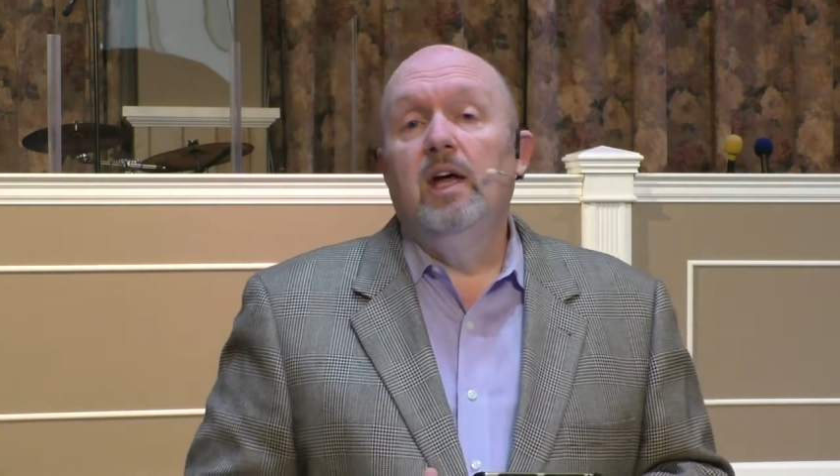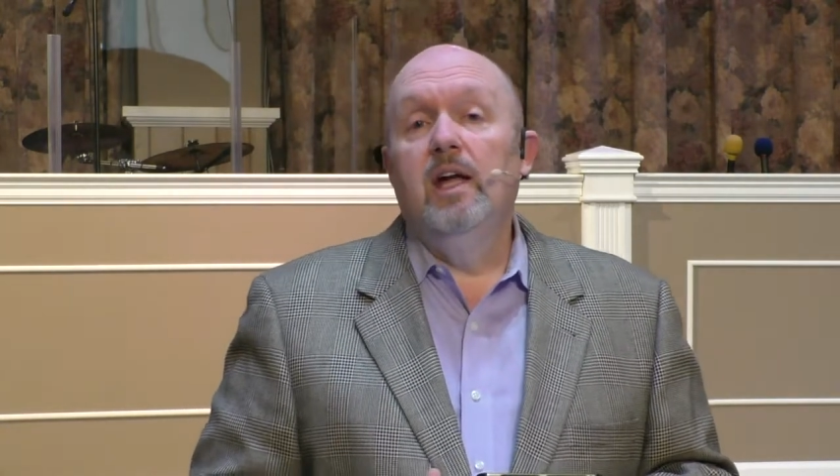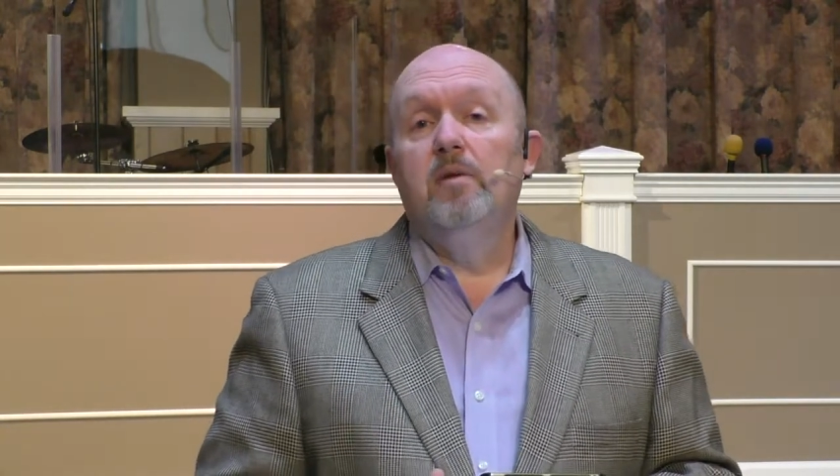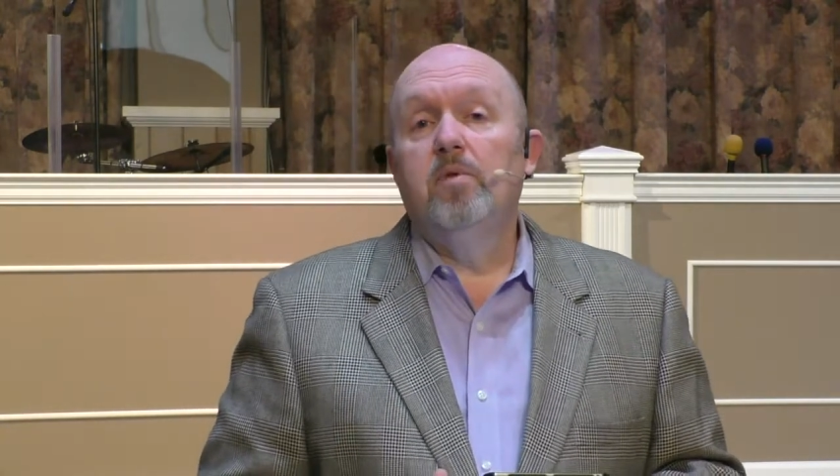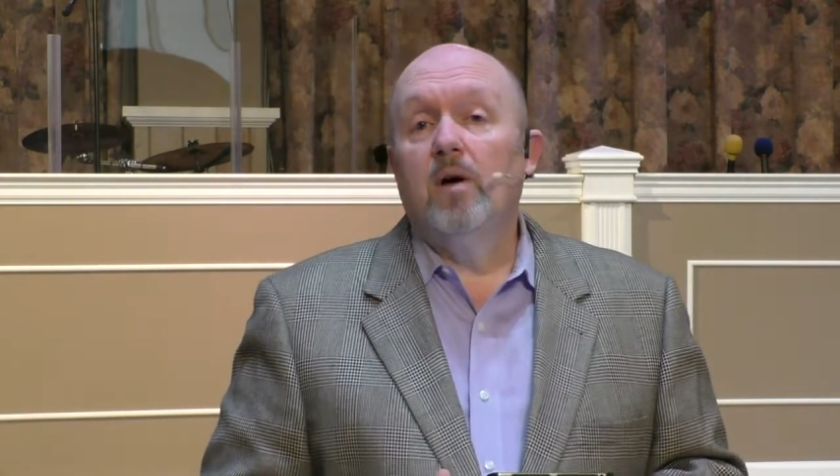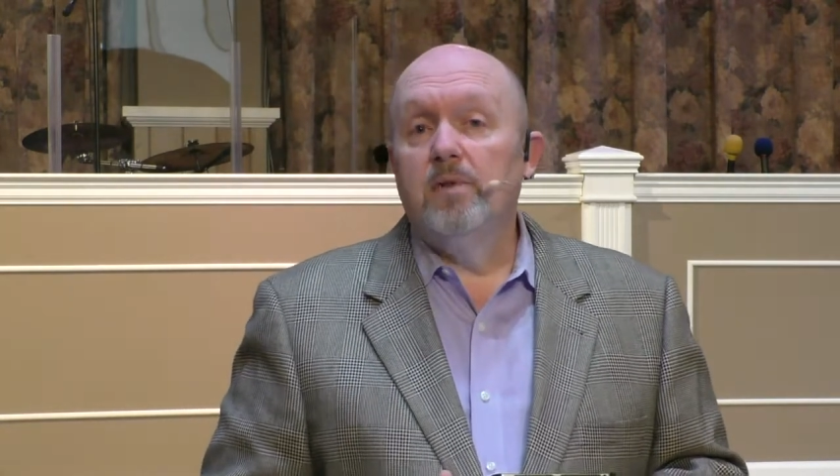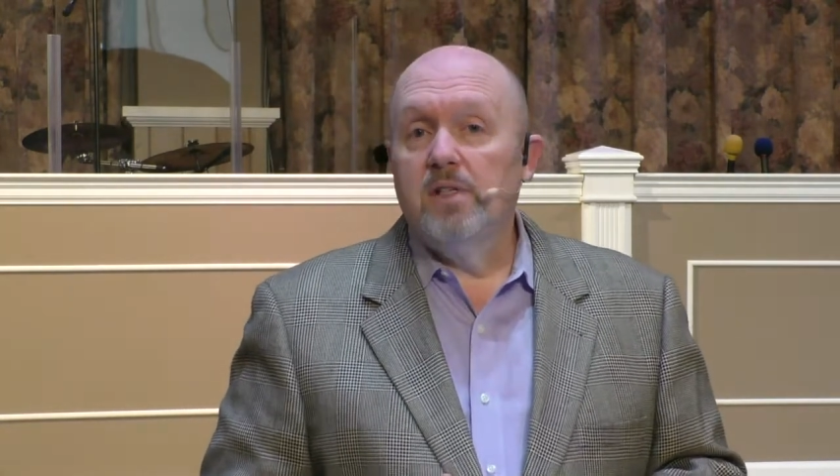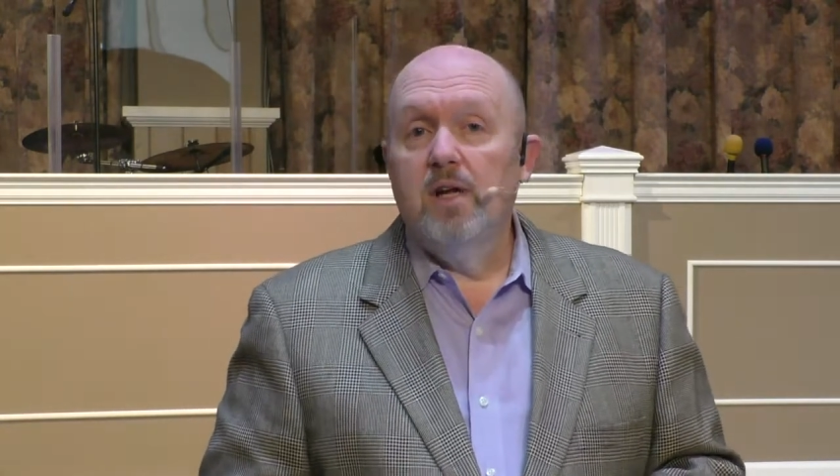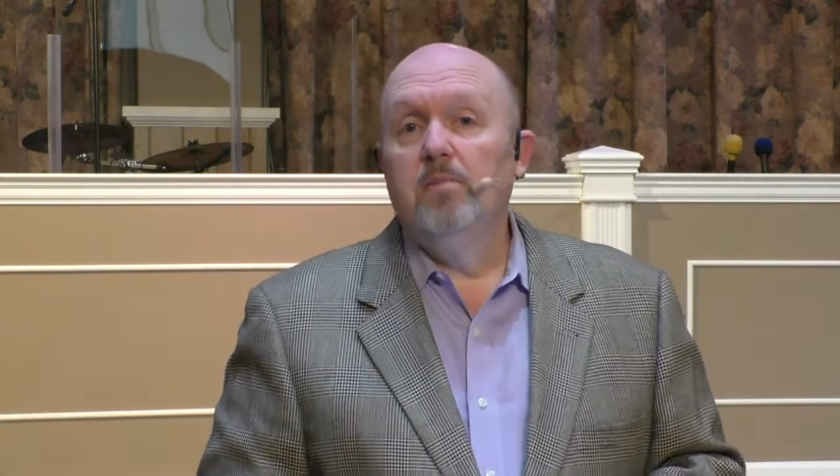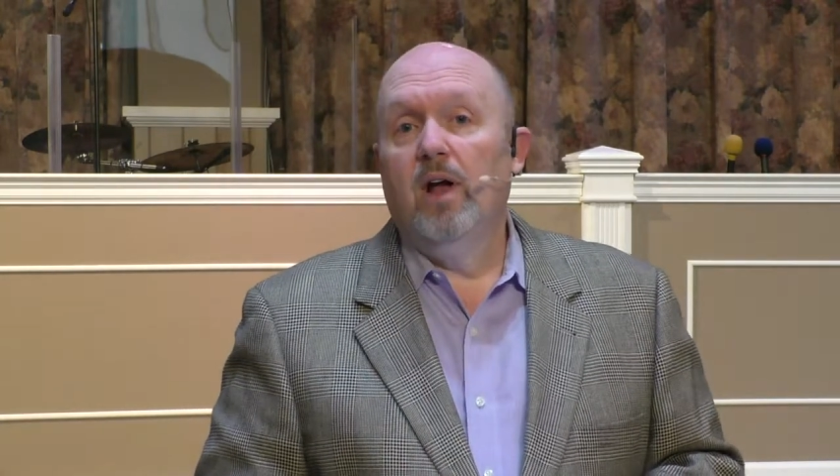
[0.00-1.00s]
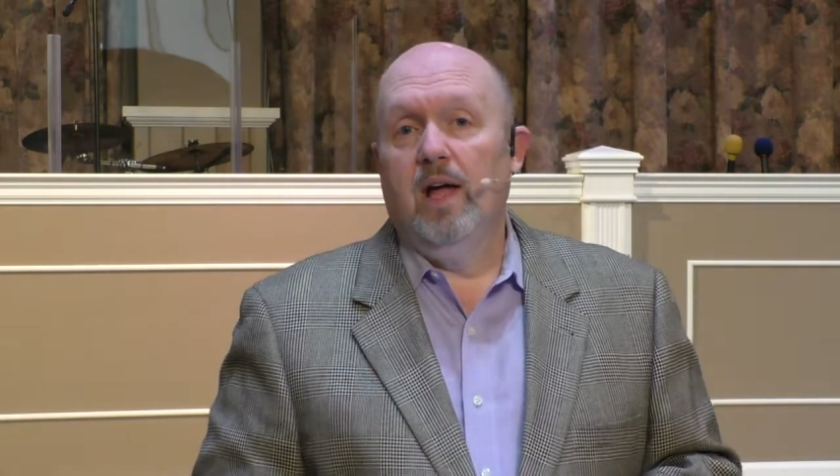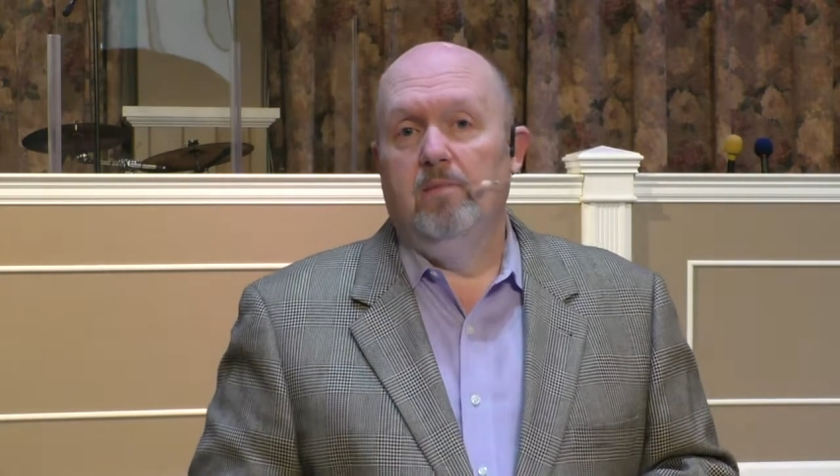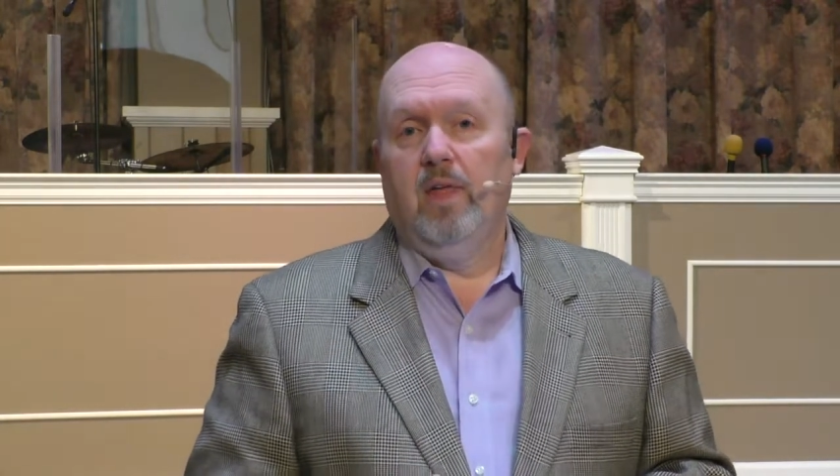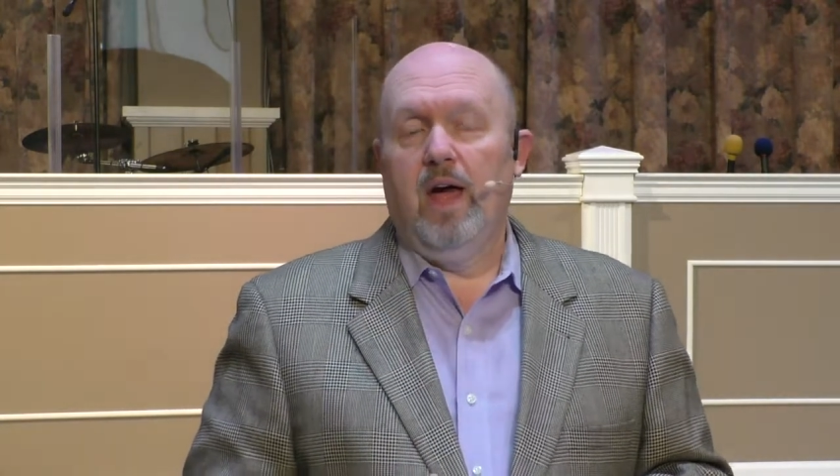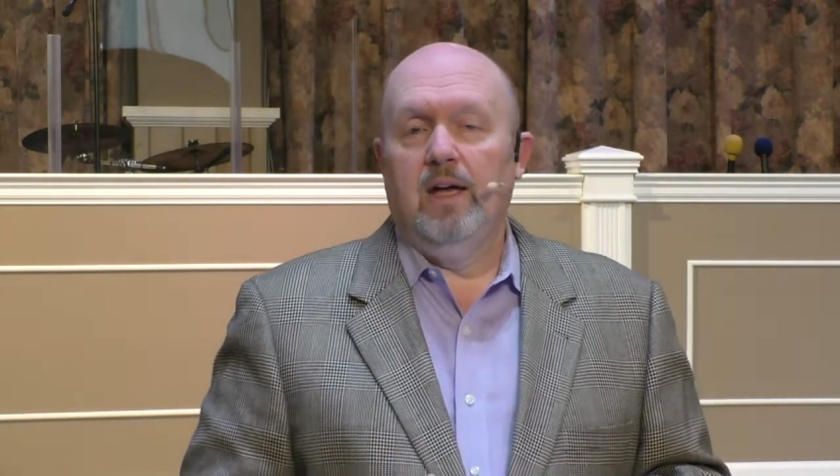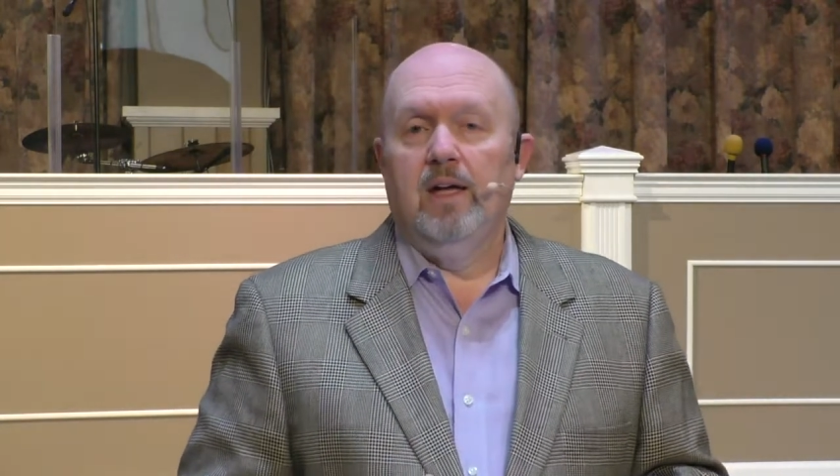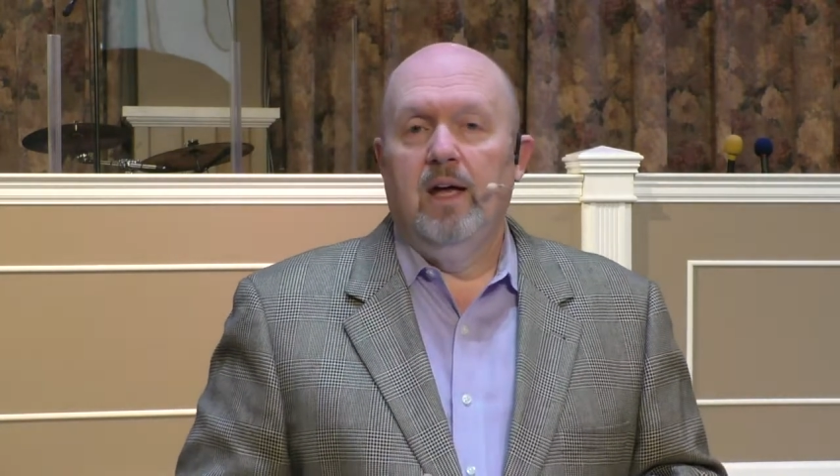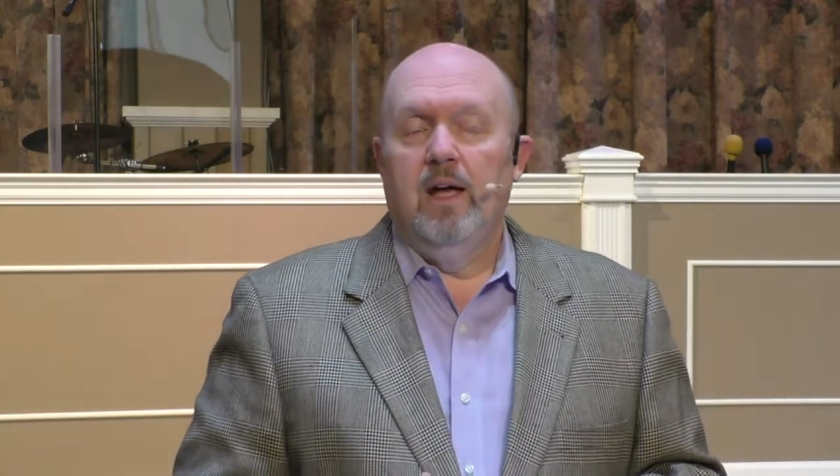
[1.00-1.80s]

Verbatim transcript: He promised Abraham that.